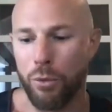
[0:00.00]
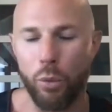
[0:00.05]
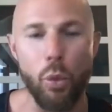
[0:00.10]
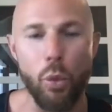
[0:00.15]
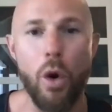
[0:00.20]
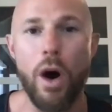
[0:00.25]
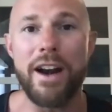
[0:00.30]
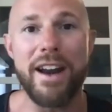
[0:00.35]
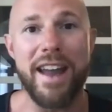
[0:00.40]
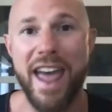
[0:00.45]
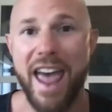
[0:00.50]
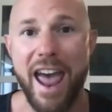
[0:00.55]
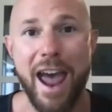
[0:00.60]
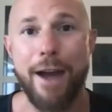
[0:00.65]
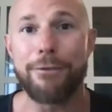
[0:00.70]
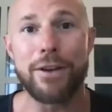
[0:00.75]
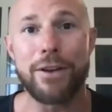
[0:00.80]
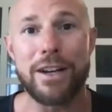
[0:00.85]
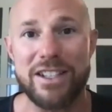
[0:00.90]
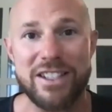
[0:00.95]
one
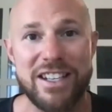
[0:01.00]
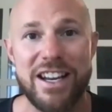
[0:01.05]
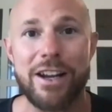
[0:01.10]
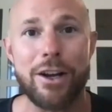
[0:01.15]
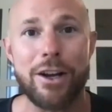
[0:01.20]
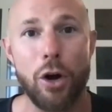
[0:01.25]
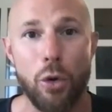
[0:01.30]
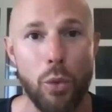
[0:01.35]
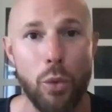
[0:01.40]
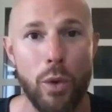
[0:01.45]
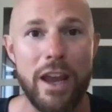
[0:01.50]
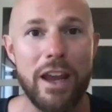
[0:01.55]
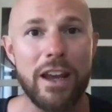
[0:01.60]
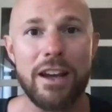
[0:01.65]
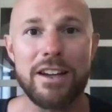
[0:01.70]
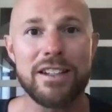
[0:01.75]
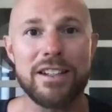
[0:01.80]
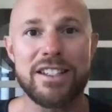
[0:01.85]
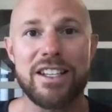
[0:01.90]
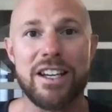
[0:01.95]
every single week
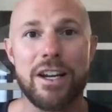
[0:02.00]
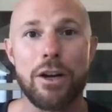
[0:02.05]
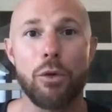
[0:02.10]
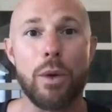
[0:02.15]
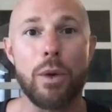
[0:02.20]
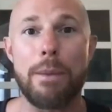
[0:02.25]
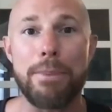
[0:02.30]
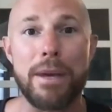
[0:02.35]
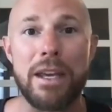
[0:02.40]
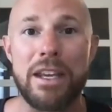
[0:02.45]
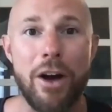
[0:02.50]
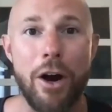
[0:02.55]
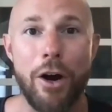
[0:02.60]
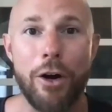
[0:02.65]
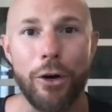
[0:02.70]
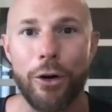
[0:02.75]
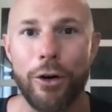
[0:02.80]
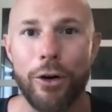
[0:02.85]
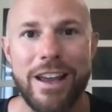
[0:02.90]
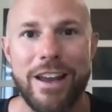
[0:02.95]
until we PR
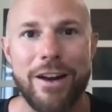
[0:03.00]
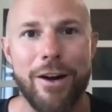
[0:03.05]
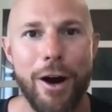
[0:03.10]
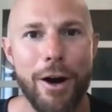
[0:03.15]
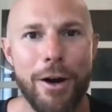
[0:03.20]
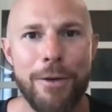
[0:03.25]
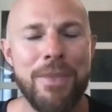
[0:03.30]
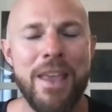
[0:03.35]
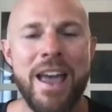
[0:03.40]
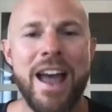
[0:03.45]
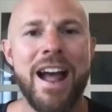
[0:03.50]
or ER.